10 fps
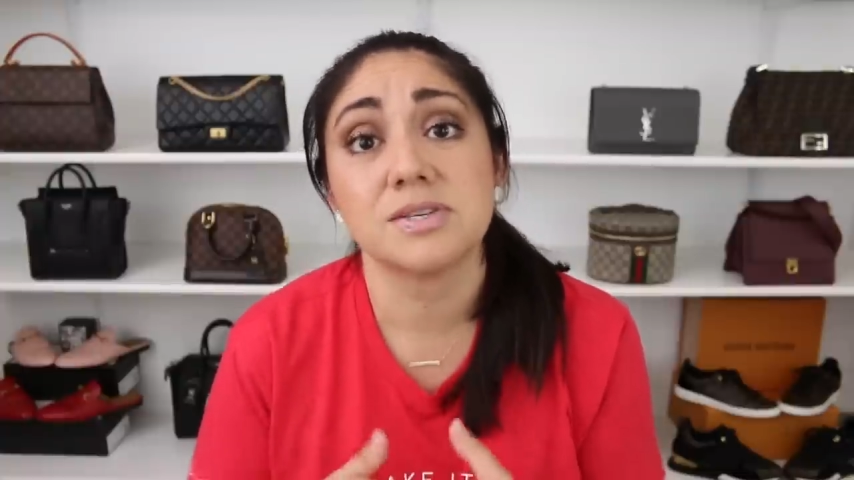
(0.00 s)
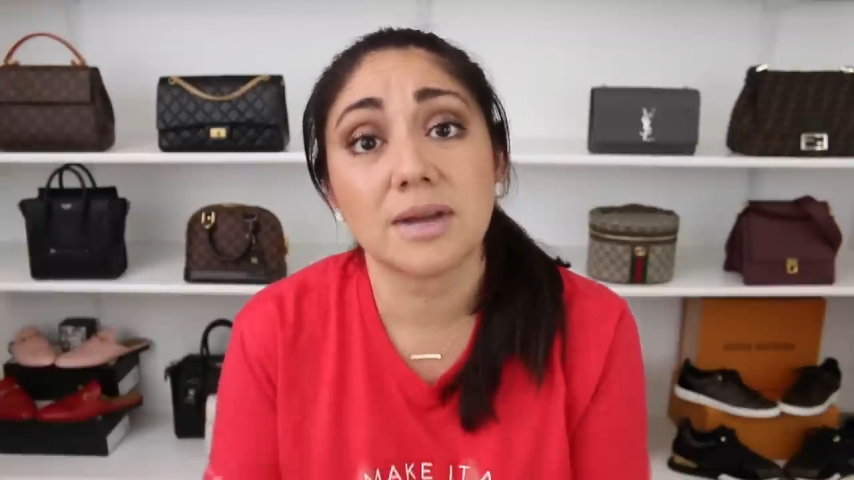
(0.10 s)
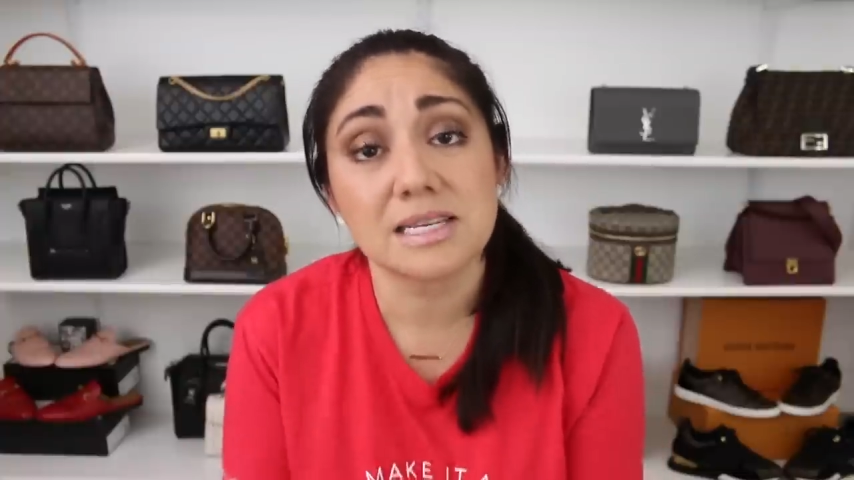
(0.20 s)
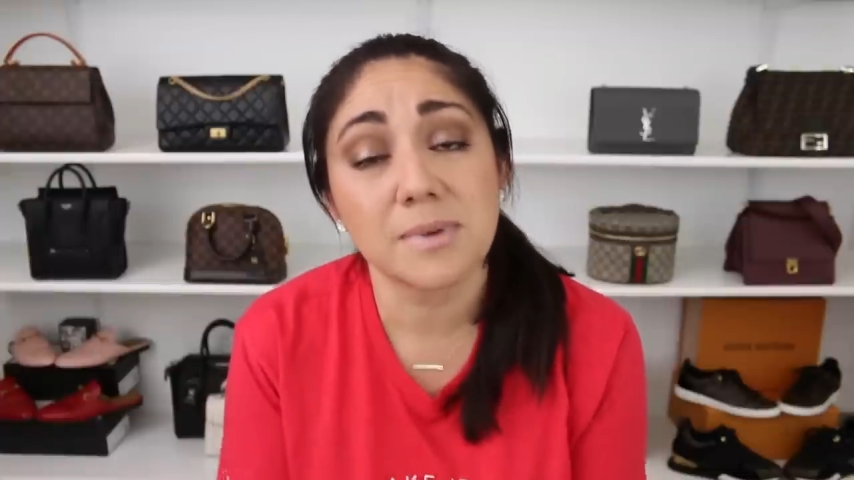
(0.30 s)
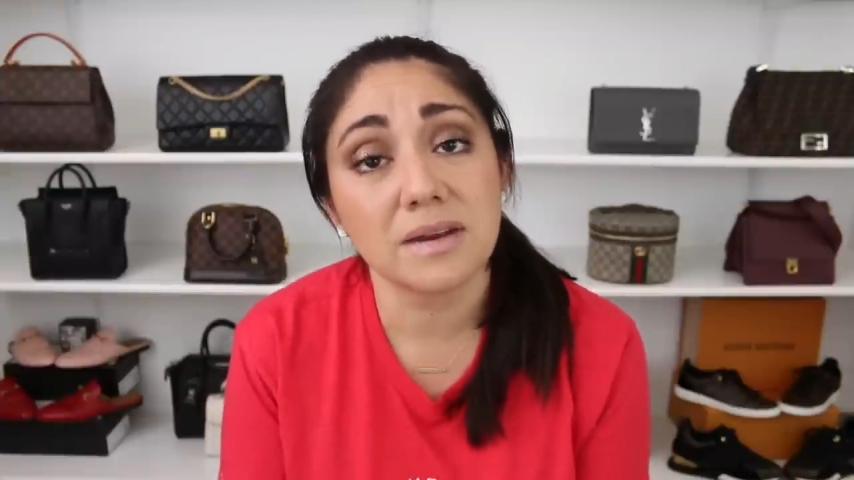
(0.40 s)
You
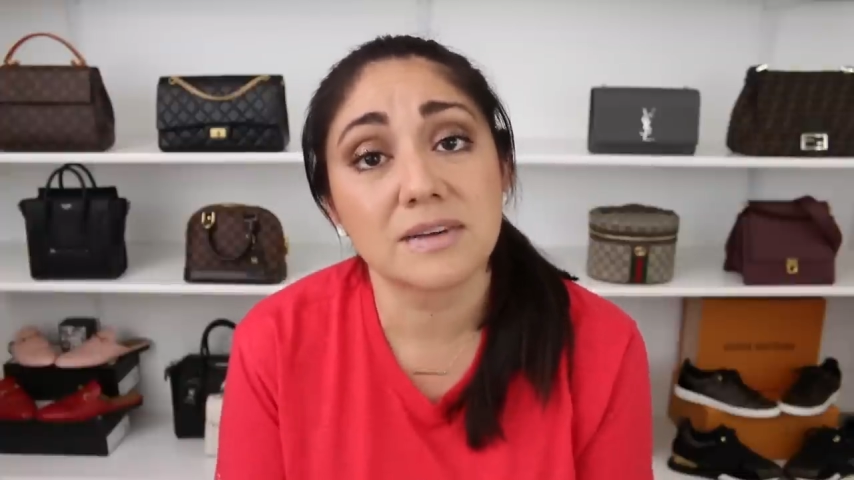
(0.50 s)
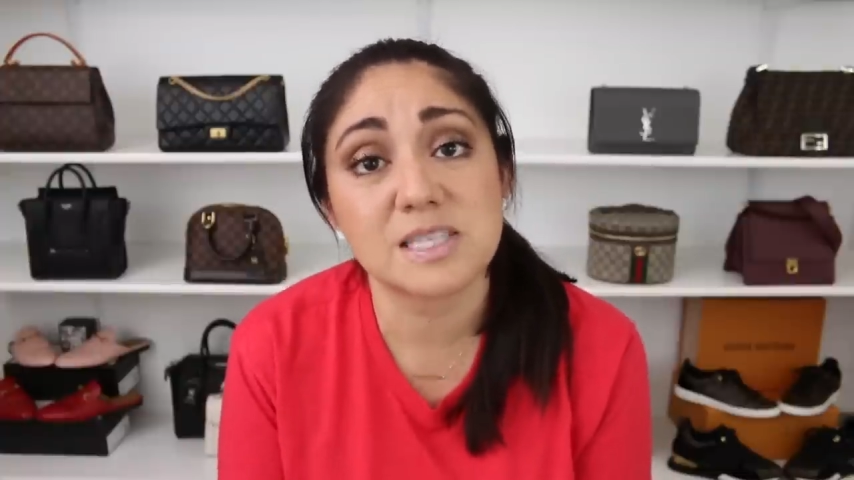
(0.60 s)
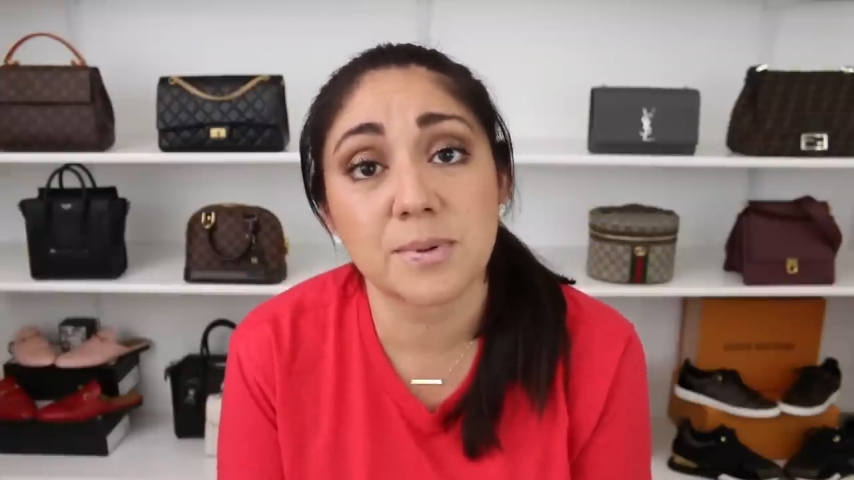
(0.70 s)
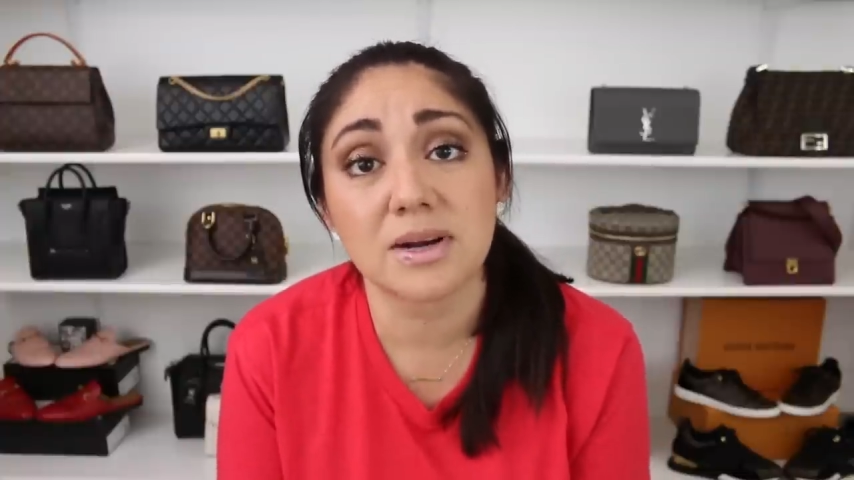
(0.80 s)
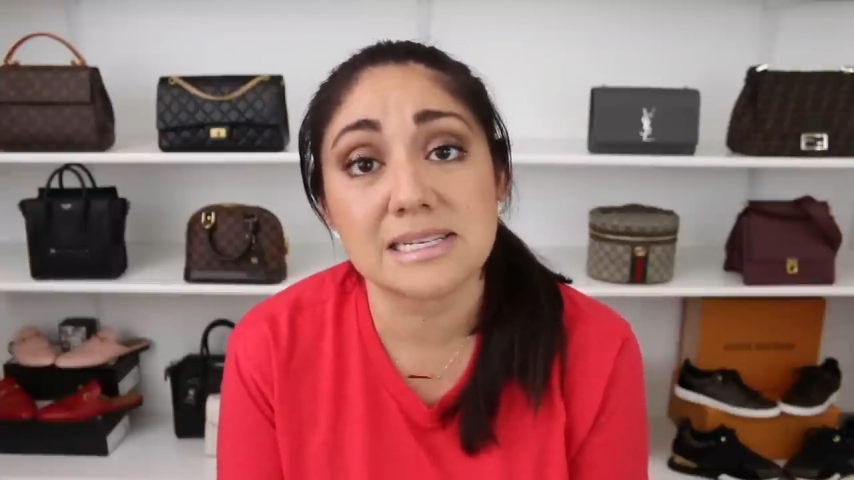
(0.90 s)
guys might have
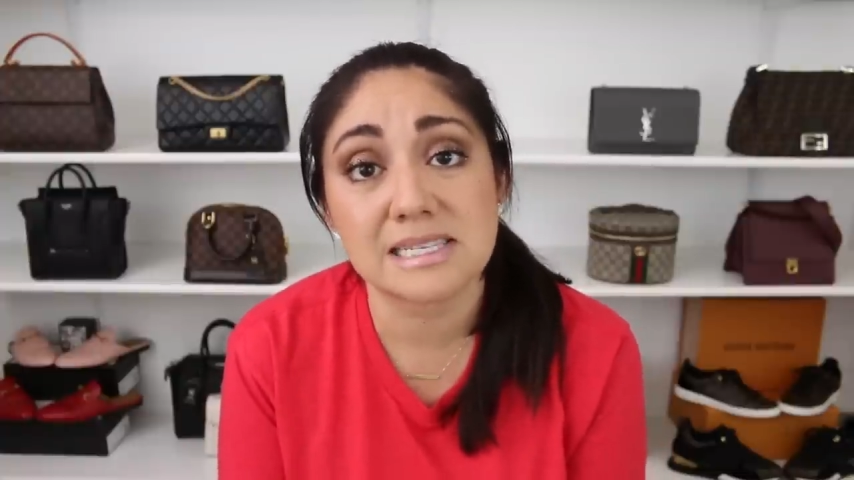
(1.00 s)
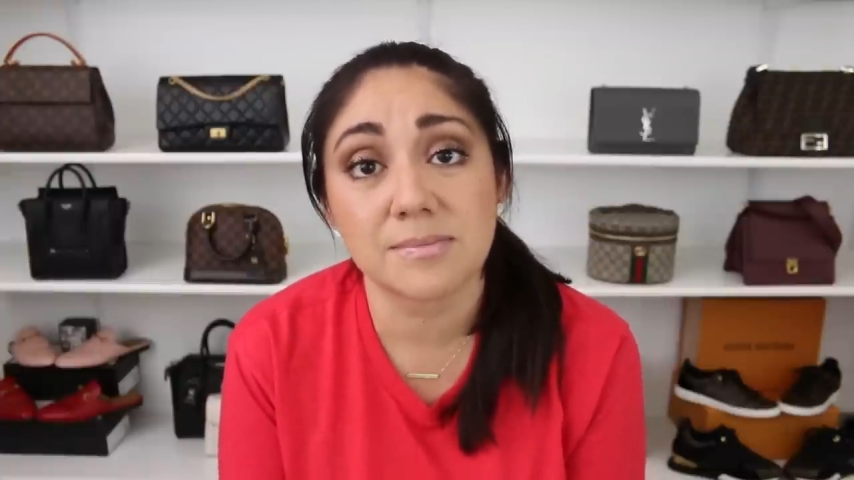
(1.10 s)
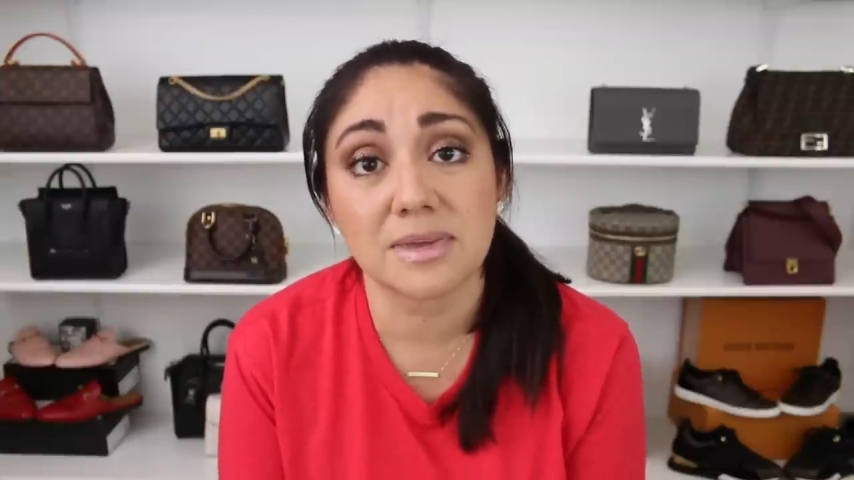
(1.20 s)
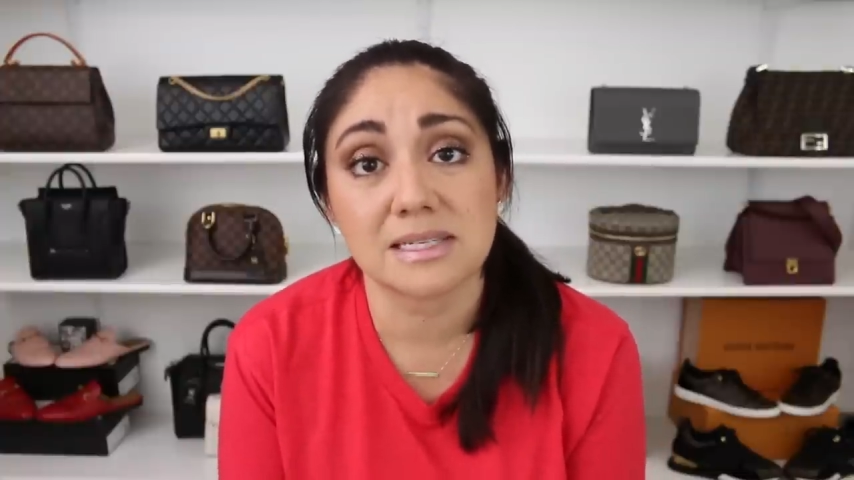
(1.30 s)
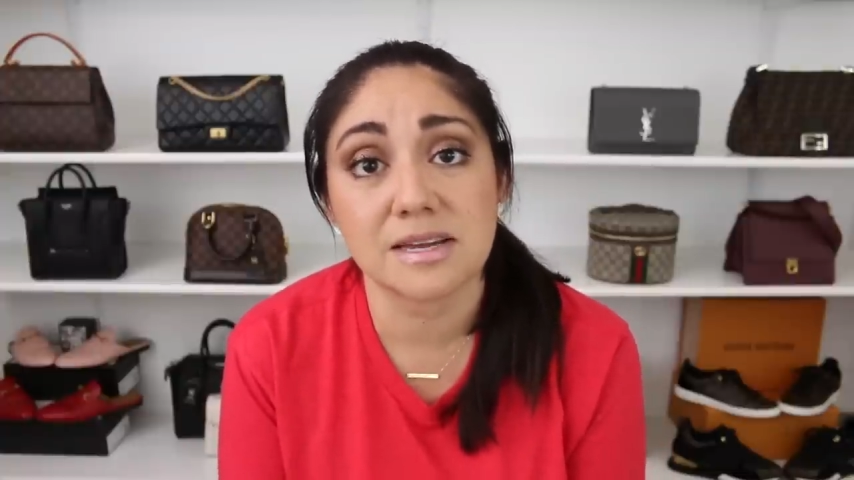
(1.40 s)
experienced
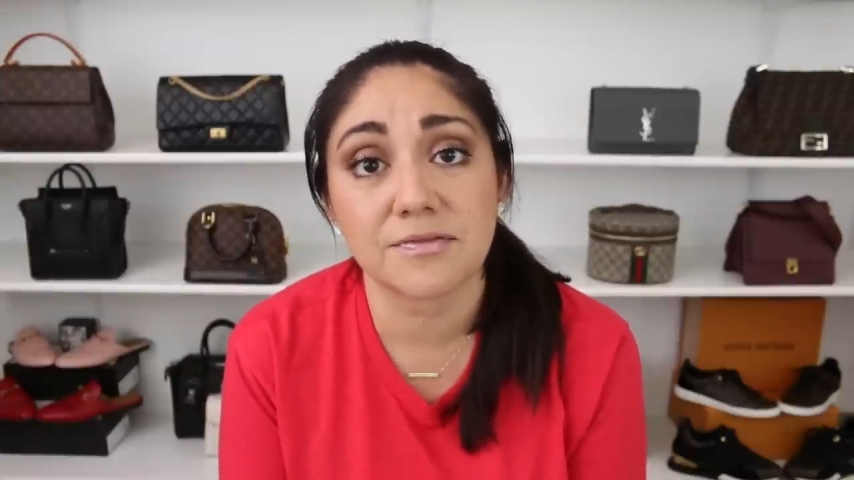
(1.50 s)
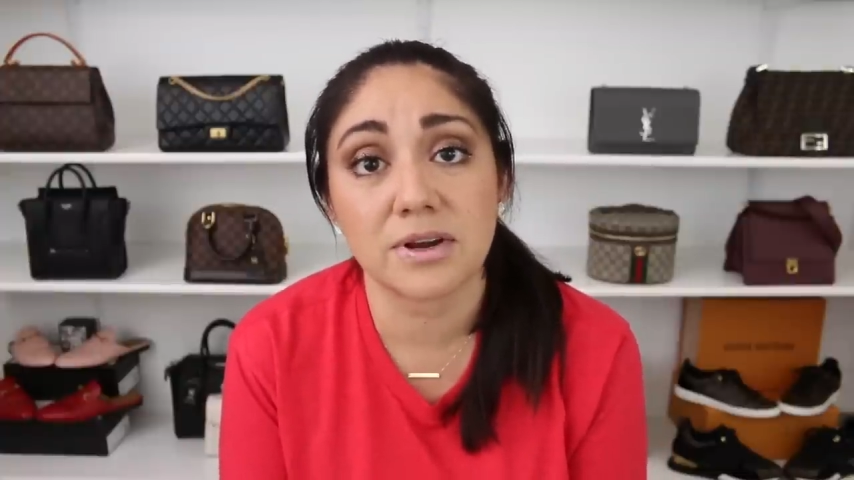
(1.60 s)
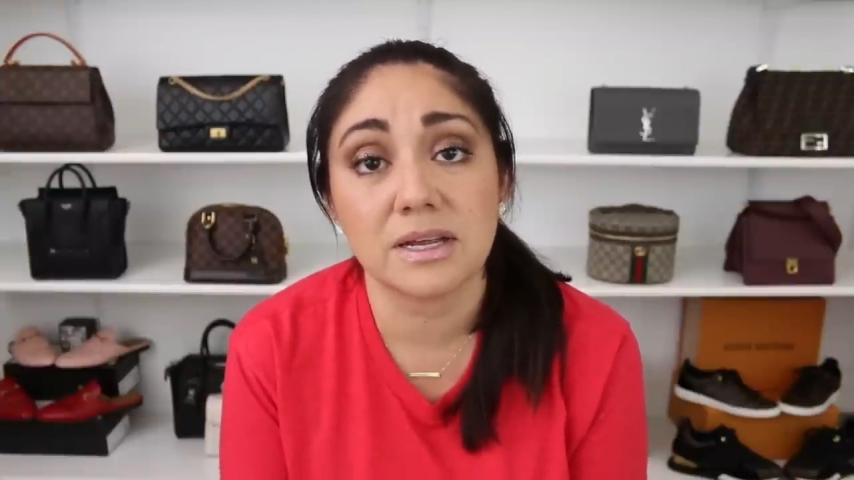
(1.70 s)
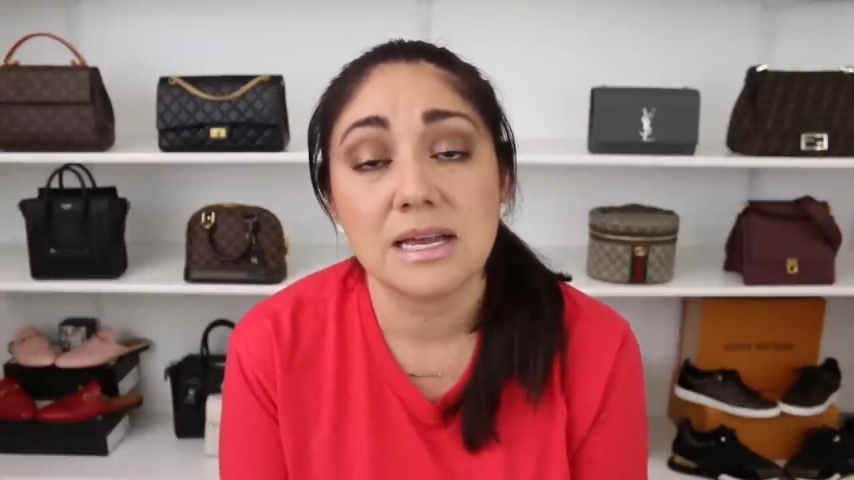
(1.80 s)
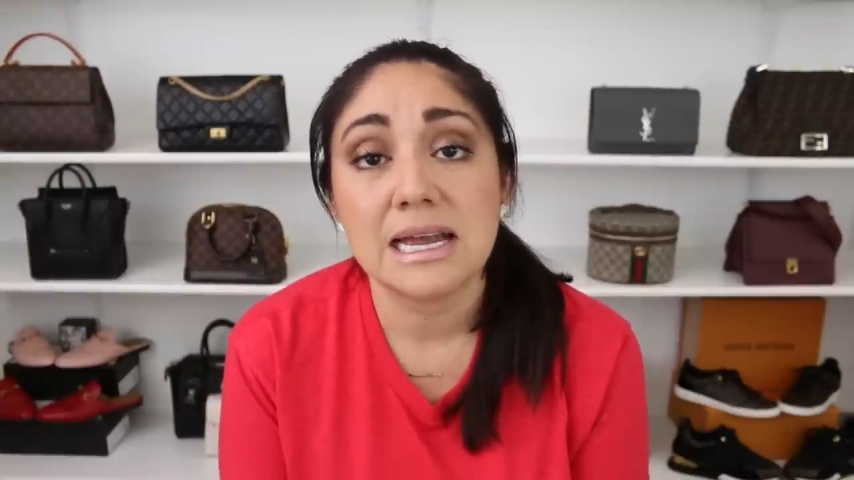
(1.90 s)
something different.